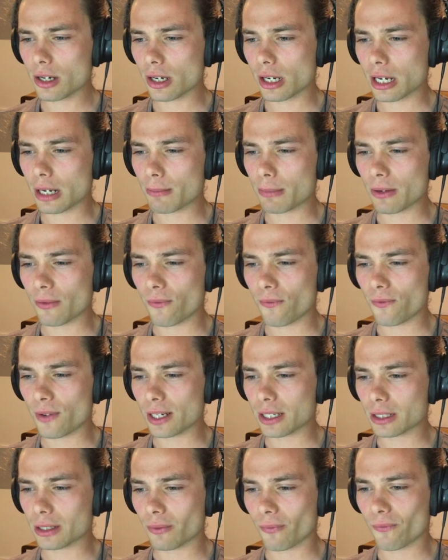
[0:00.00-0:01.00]
can be
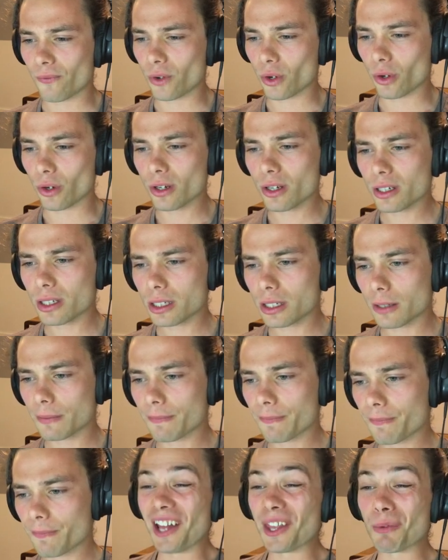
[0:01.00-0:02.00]
fixed first.
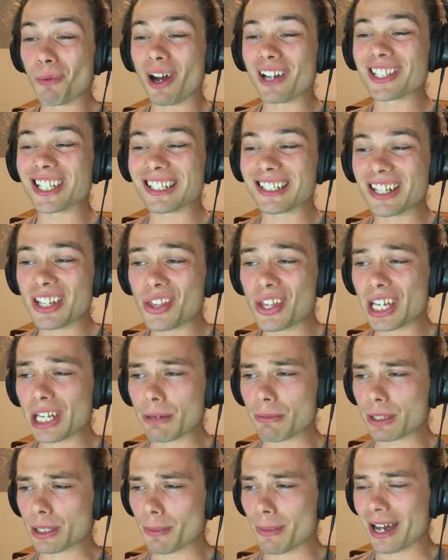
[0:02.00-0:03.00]
Otherwise, I did think it
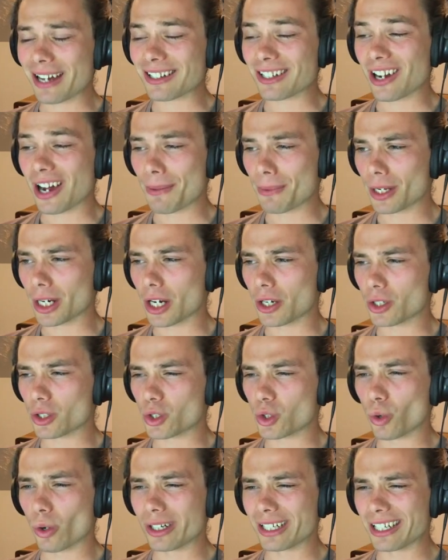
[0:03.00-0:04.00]
was about time that I just
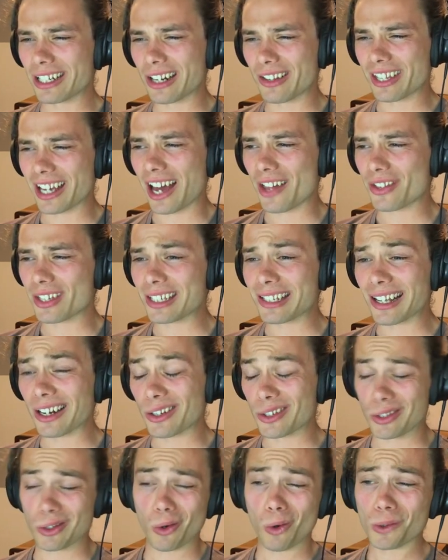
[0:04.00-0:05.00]
joined in the other
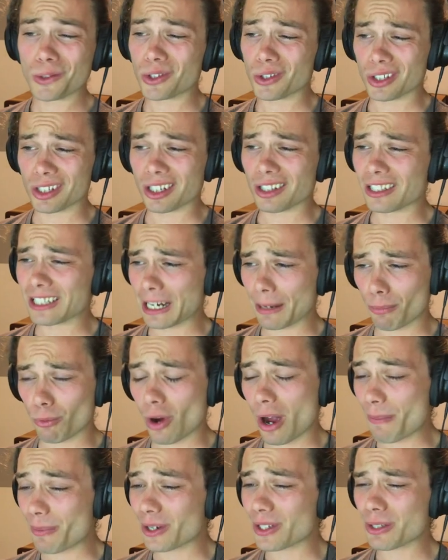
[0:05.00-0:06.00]
yellows and also just clean up
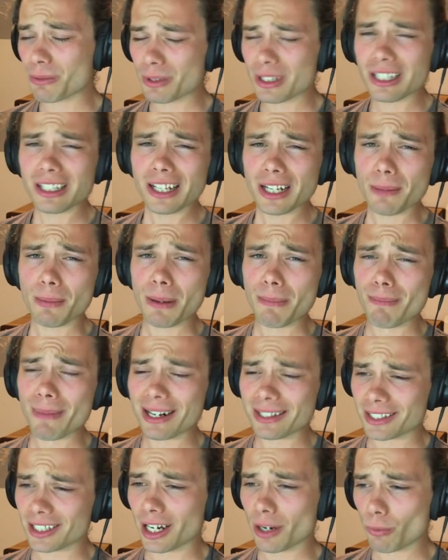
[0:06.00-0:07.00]
right, because it was a little bit
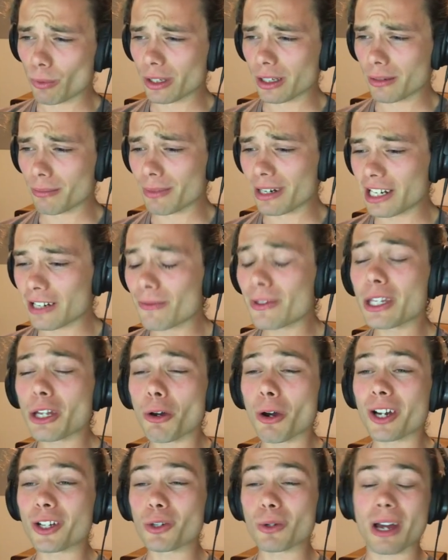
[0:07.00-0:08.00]
messy, I will admit. Even
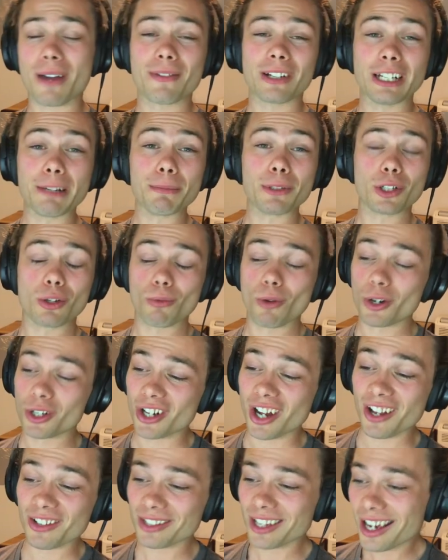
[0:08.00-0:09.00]
though I do have unlimited road
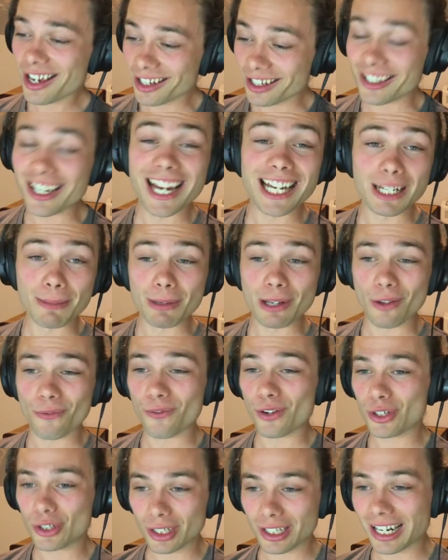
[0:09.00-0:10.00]
tiles, you need to be
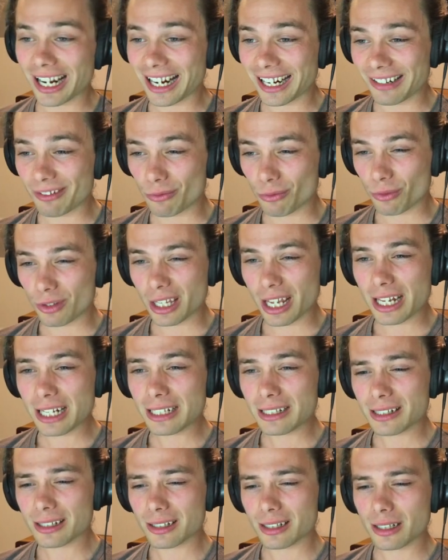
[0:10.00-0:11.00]
efficient. And
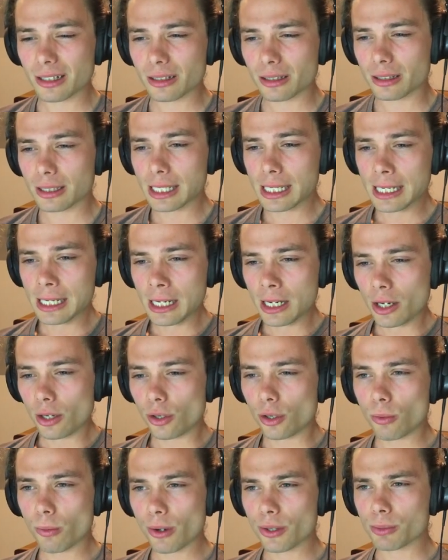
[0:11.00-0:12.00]
then still,
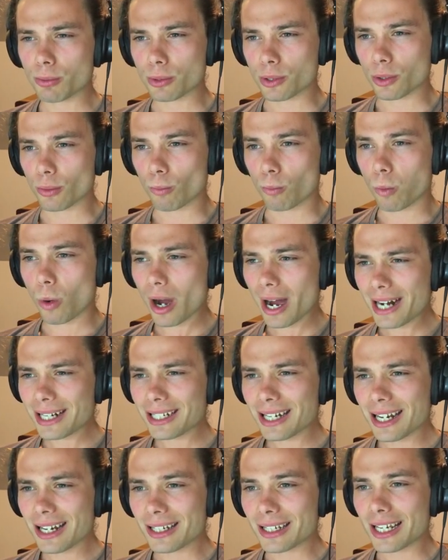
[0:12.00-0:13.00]
who else was it?
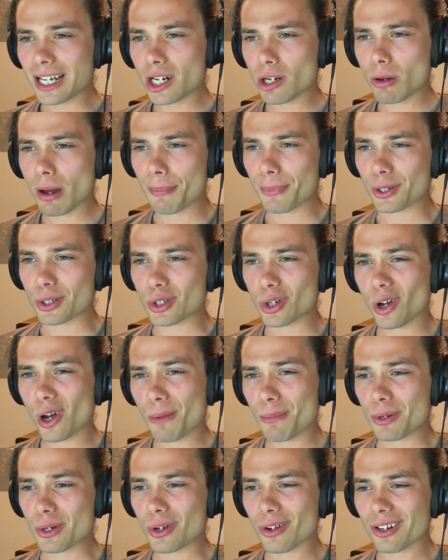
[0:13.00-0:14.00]
White, yellow up the
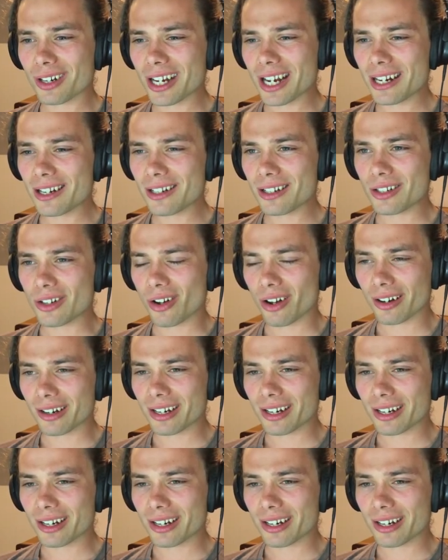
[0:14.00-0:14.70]
top, not needed,